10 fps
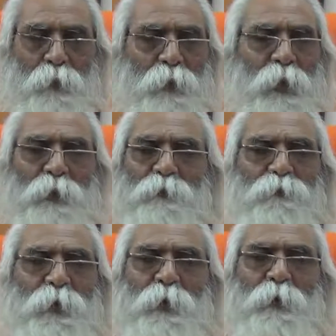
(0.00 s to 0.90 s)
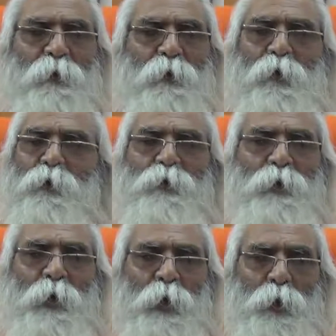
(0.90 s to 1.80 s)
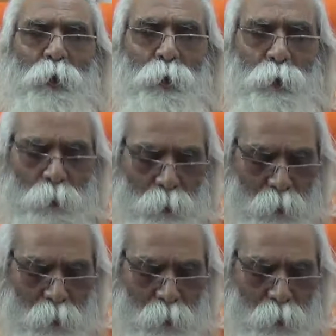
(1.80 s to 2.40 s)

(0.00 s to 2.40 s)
death will not kill you,